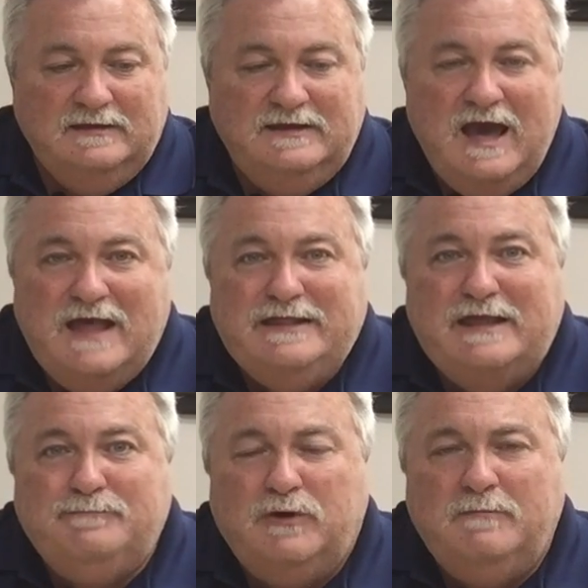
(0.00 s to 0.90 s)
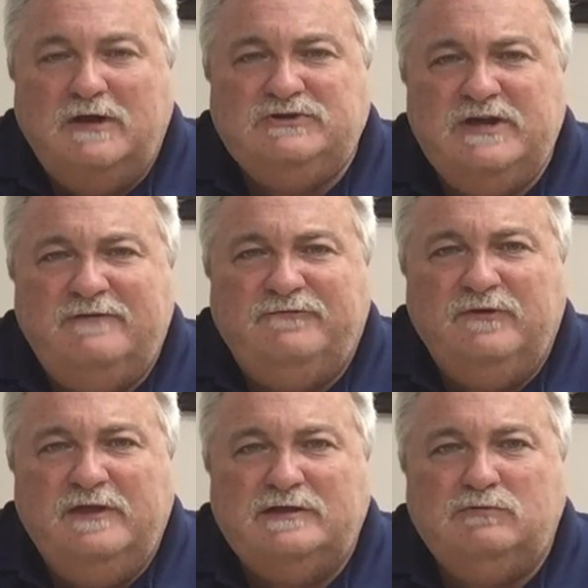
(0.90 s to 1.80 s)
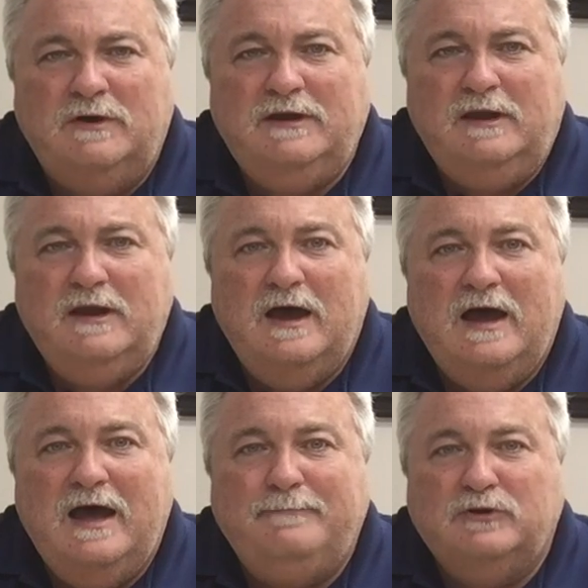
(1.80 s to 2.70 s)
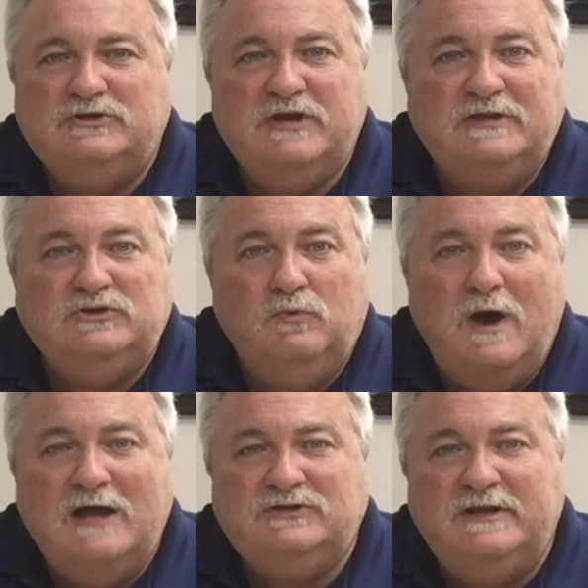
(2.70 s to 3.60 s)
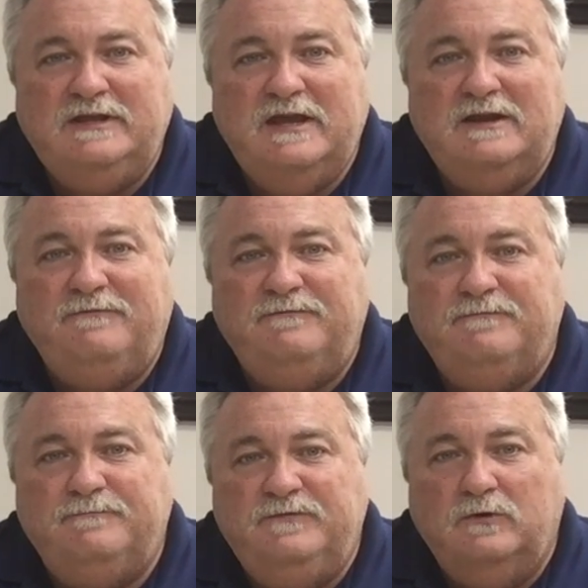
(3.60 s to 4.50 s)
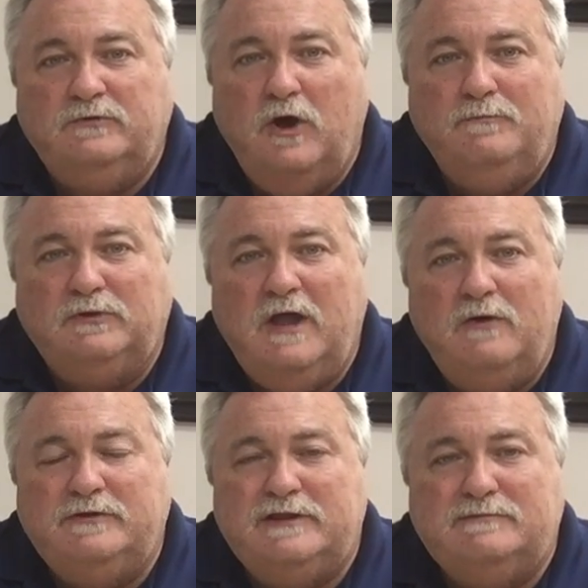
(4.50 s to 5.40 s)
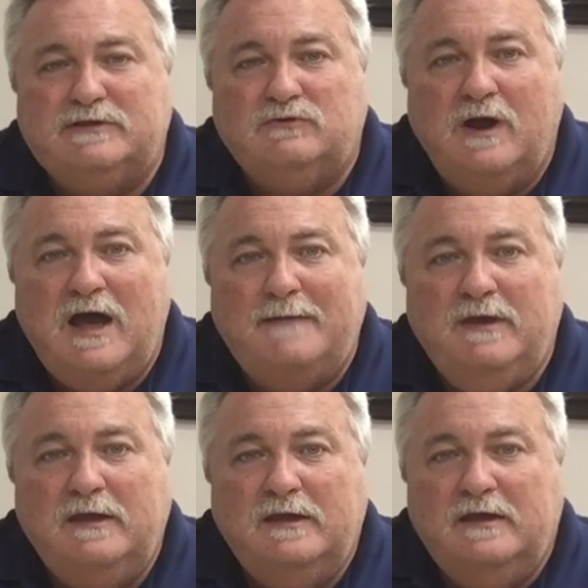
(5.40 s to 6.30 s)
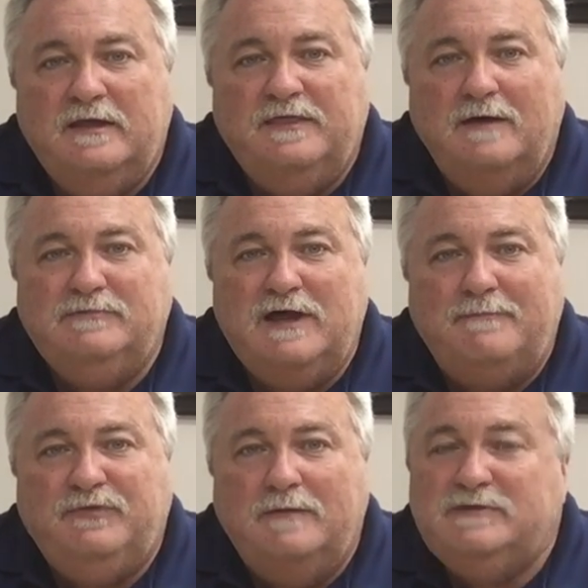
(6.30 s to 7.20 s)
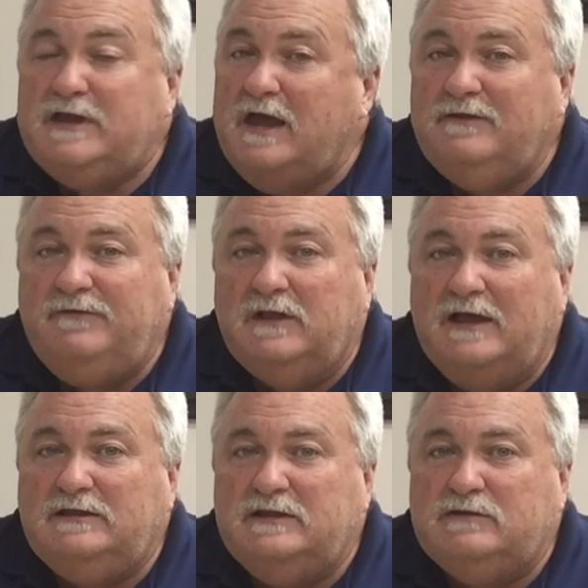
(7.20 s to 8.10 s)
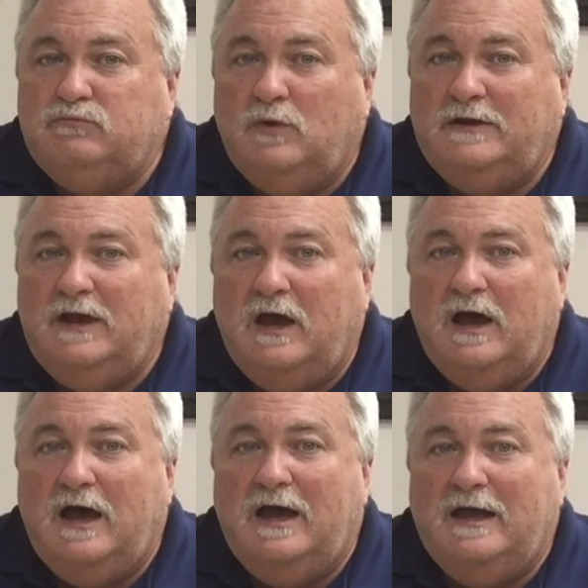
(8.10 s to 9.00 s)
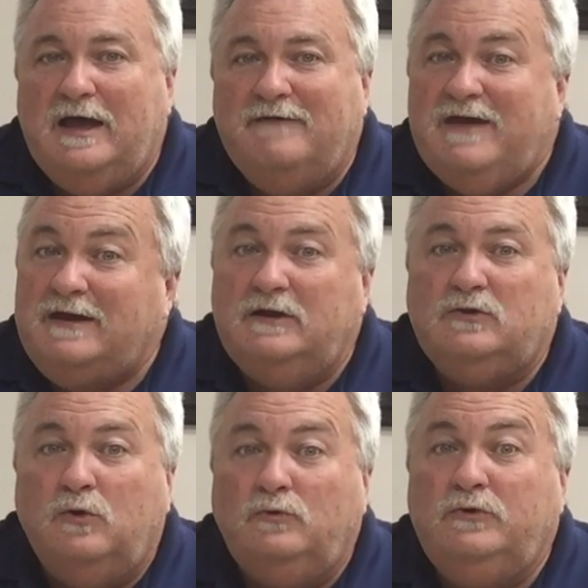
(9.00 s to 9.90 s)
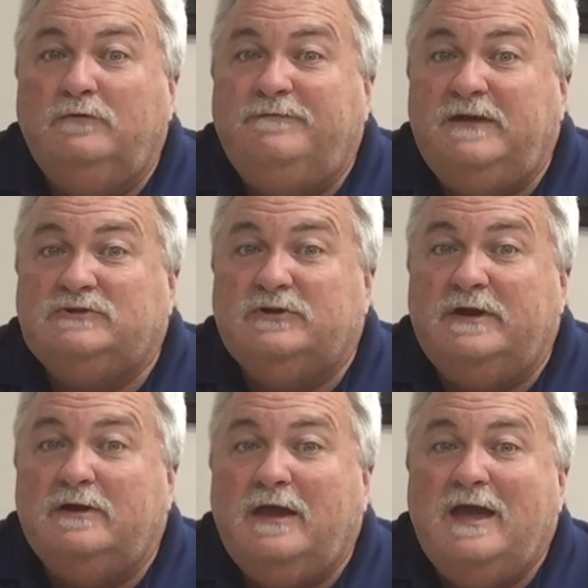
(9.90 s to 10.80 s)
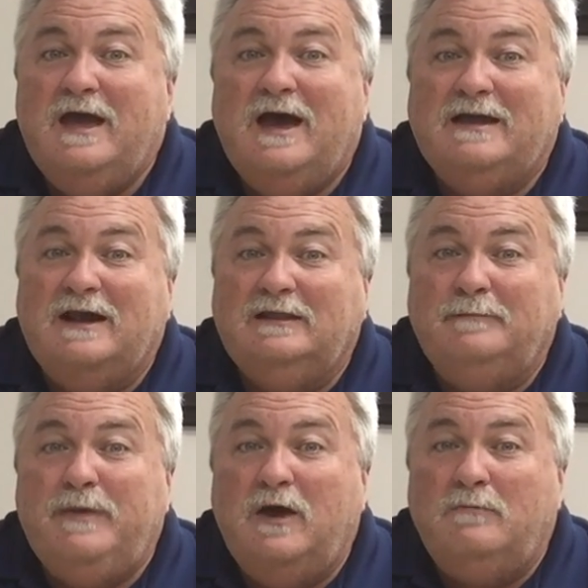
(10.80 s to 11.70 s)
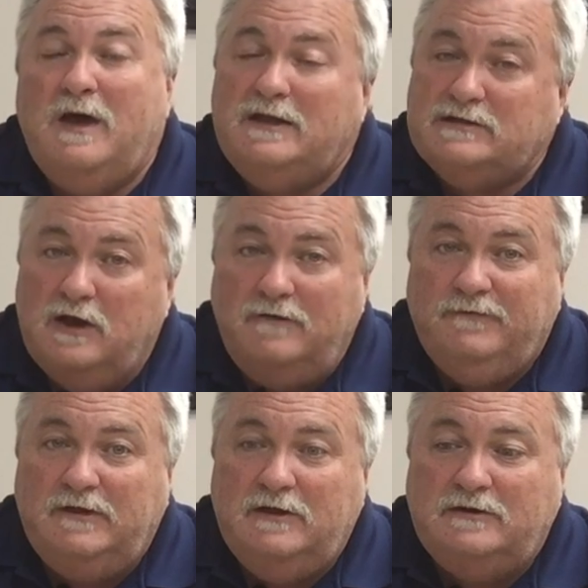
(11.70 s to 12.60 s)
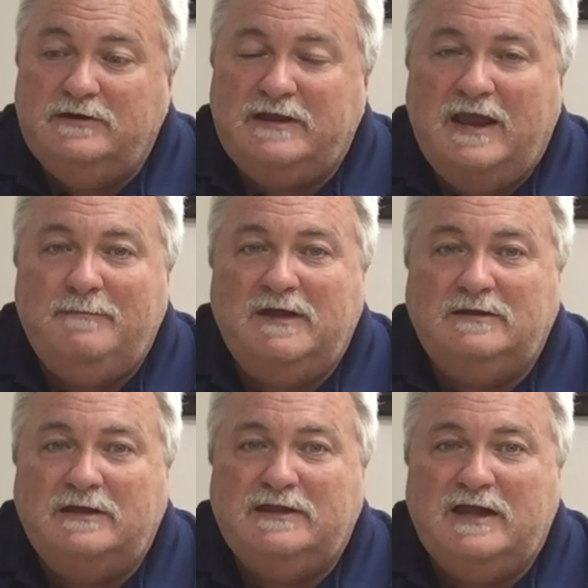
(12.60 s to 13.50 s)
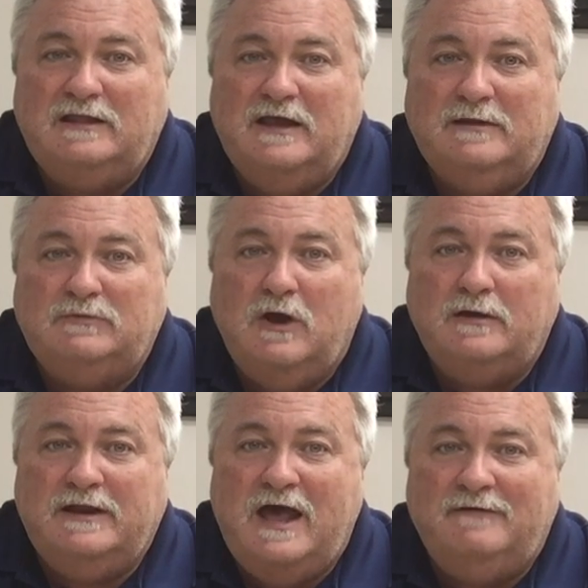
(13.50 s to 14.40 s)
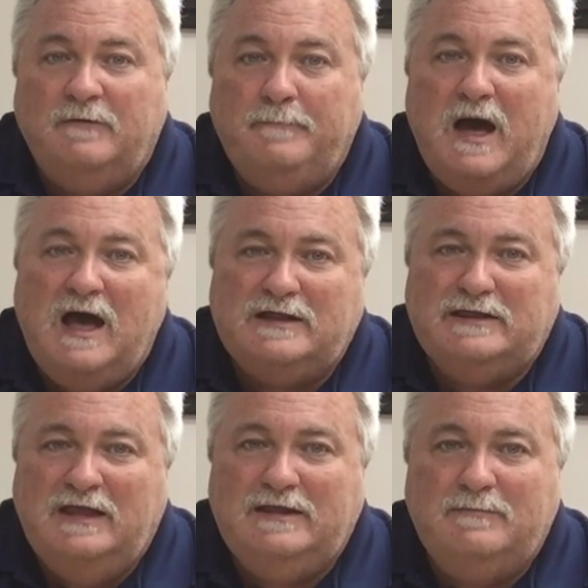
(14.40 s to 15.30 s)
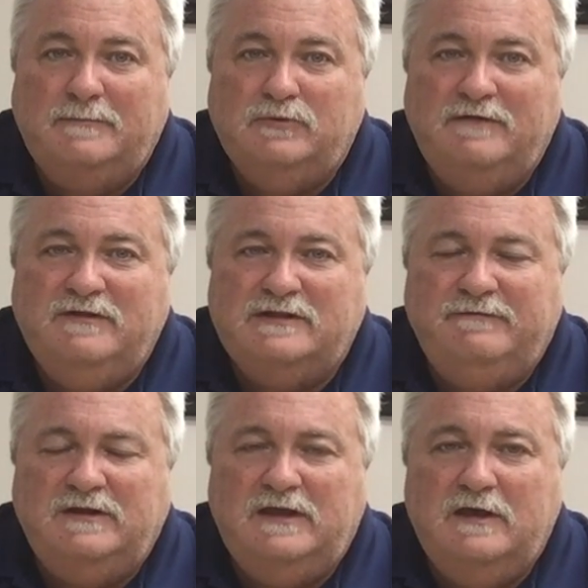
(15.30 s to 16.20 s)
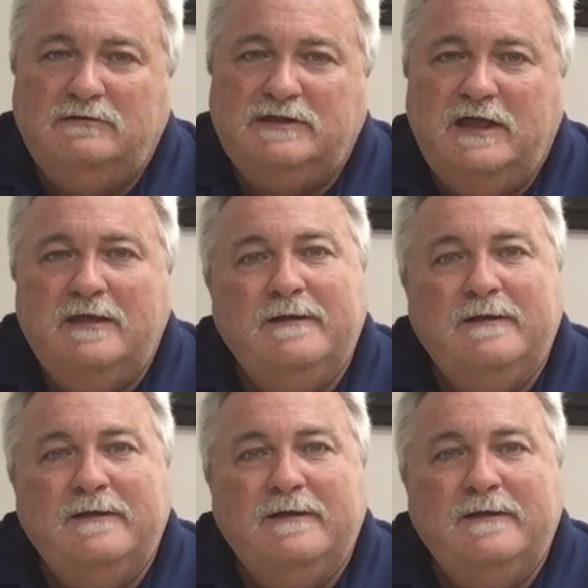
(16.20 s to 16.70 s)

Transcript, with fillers: guys, that's pretty much it for this one. I appreciate you watching. Again, if you'll go below and subscribe, thumbs up, thumbs down if you like this one. Uh, I've added a cool new feature here. I got a lapel mic, so hopefully you understand me. It doesn't sound like I'm talking out of a box like in my previous videos.